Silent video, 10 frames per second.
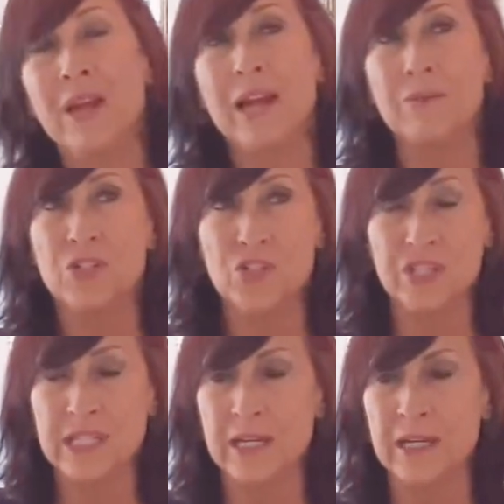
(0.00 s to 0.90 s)
I would
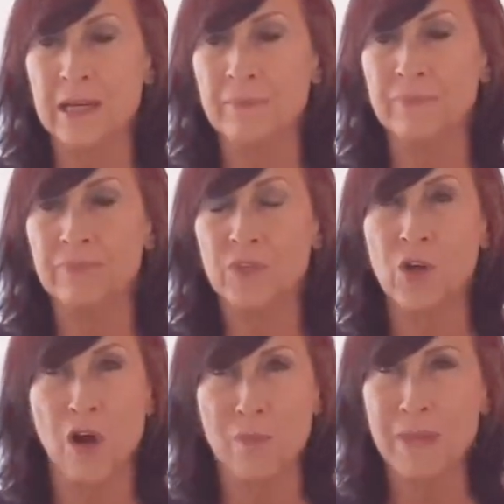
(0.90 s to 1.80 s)
just
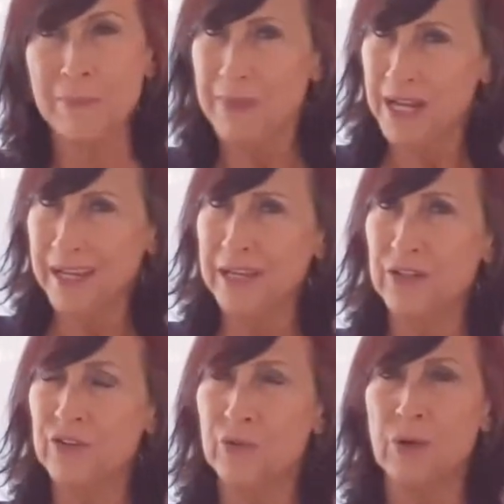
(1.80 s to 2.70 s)
calm my
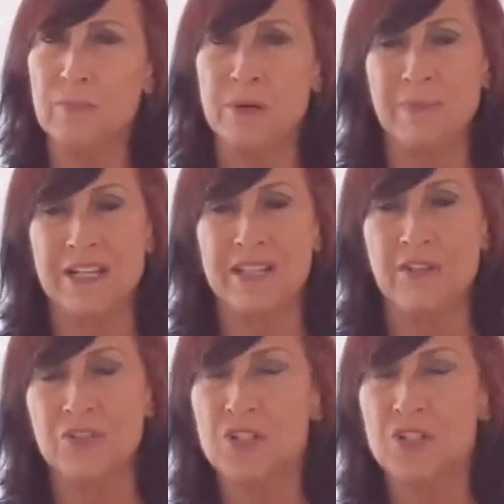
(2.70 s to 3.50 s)
mind or put myself